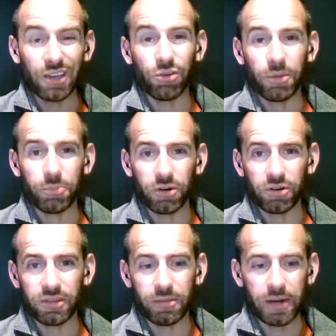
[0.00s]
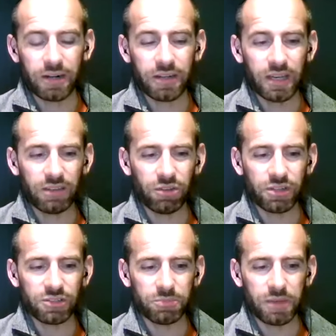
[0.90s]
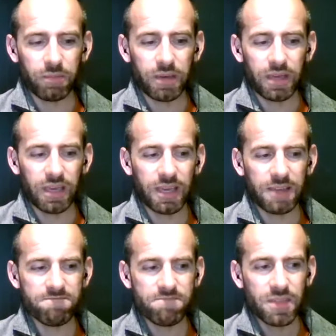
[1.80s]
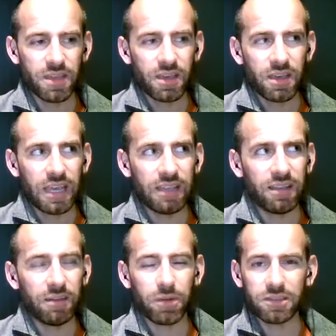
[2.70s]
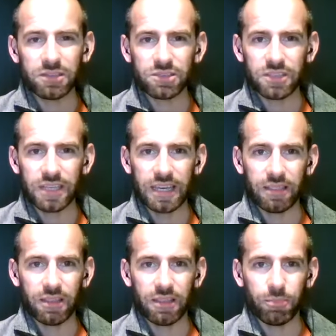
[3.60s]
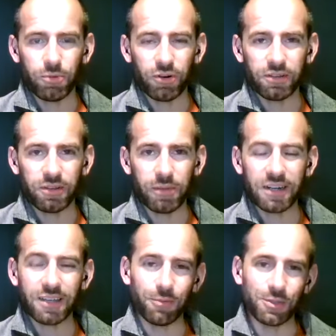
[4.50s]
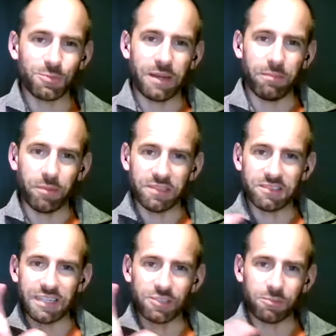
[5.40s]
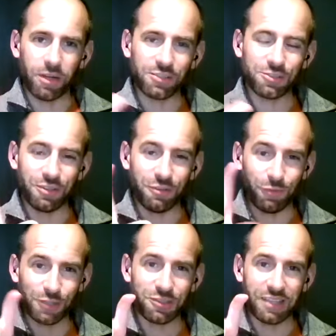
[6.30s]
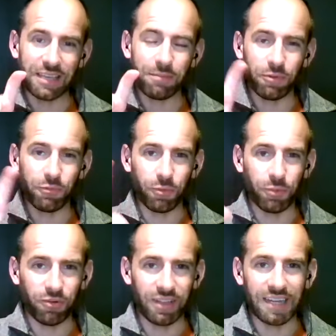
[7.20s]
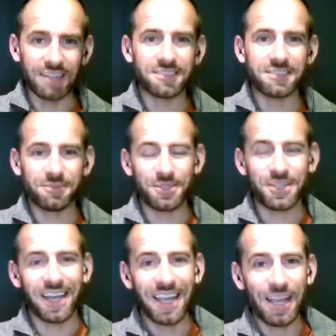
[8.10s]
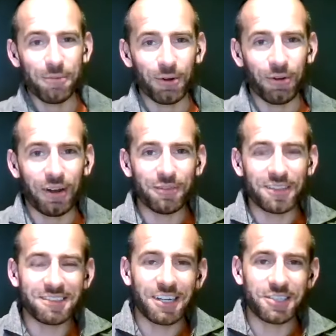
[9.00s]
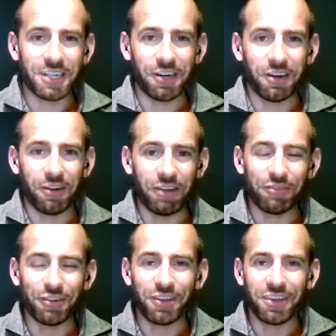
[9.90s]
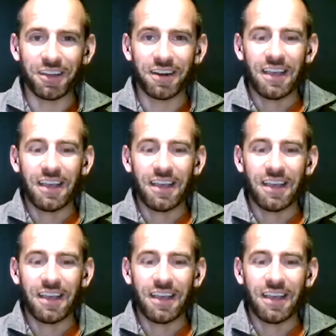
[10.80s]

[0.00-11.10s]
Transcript: Got a product to market. It took us maybe 18 months to get the product to market. We spent maybe 6 months on the first thing before we realized we're going to have to start generating revenue here.